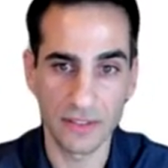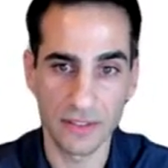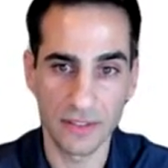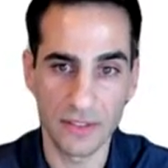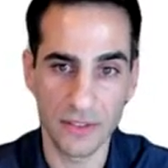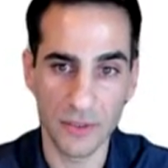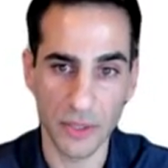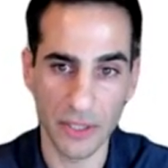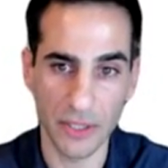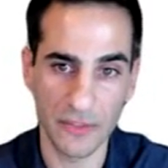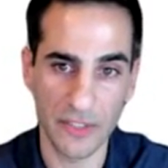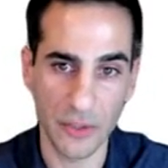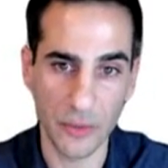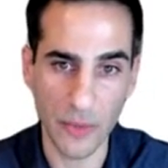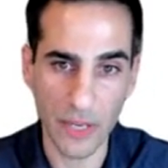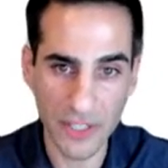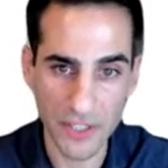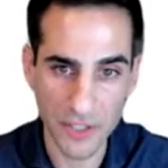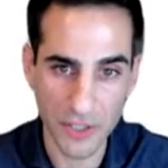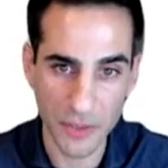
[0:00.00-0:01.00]
sort of the
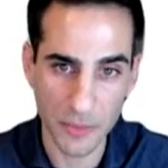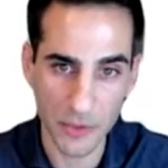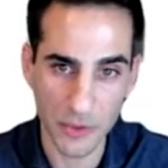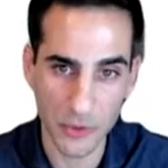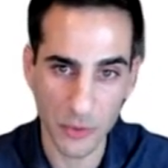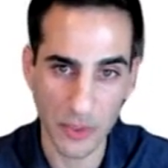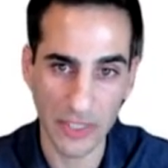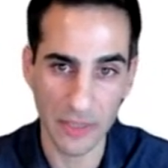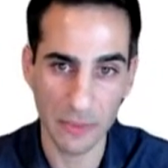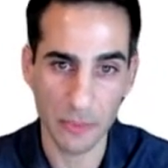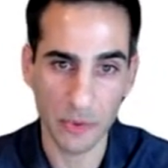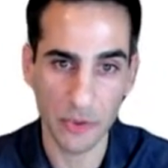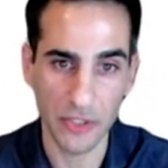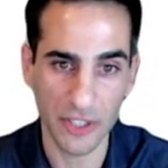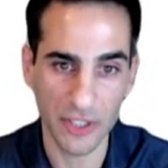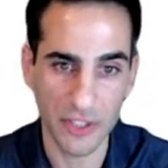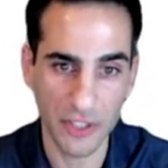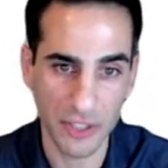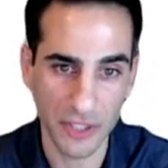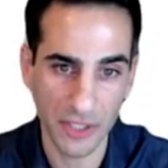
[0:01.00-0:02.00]
ratio between the
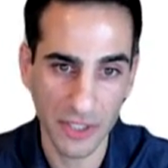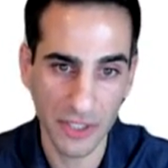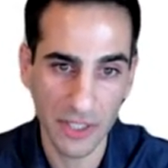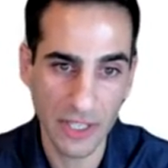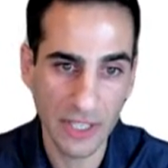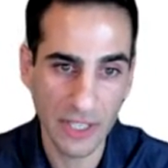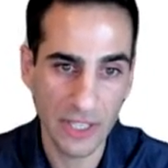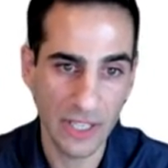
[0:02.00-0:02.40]
production